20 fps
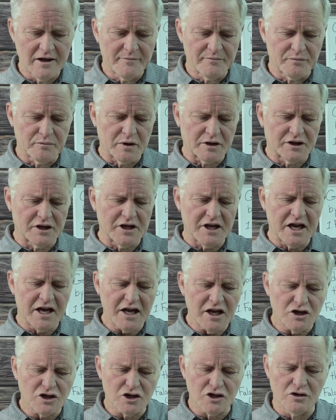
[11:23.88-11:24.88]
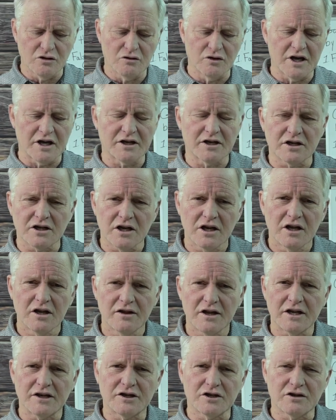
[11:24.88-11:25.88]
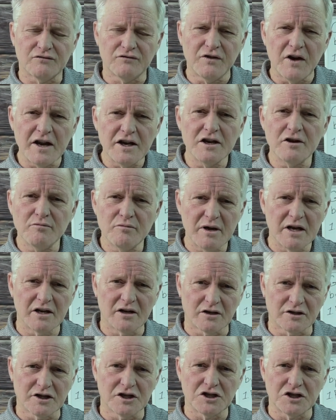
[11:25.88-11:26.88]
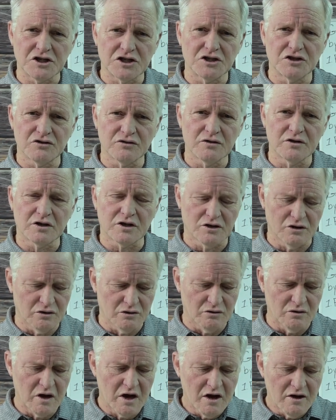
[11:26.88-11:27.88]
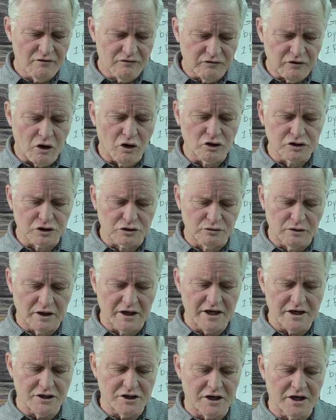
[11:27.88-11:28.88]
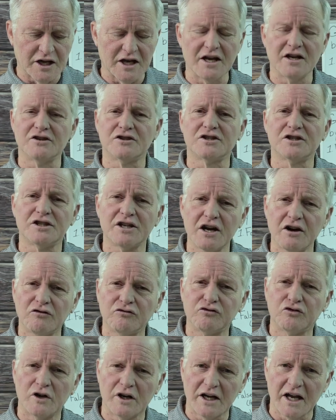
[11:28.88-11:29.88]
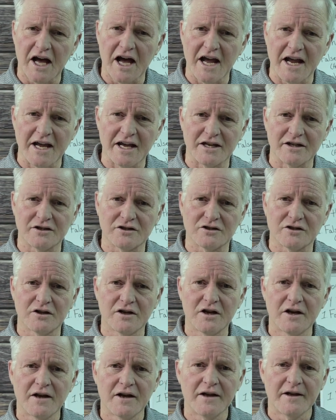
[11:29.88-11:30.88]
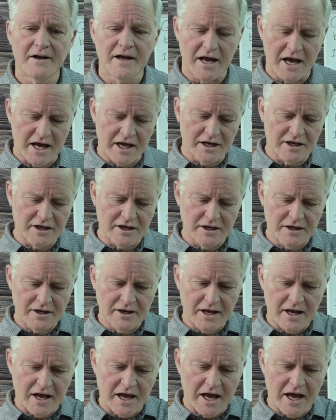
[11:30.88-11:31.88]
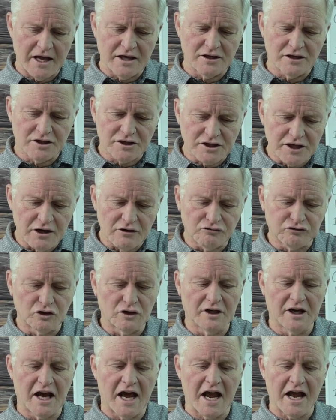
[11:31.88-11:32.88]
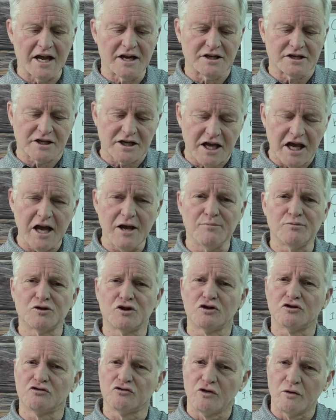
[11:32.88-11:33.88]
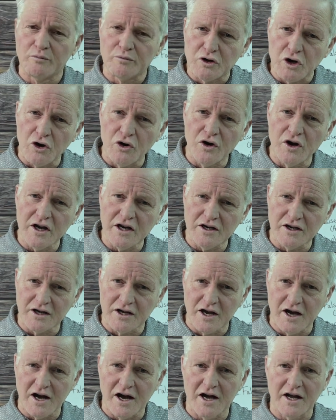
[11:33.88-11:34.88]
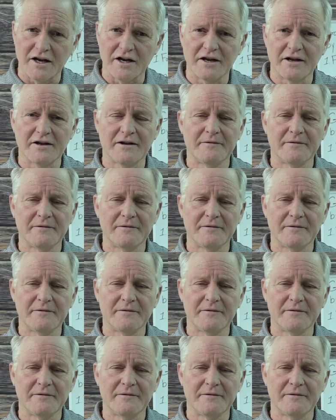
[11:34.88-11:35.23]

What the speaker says: But the issue that's fundamental to false religion is self-reliance. And self-reliance keeps us from turning to God.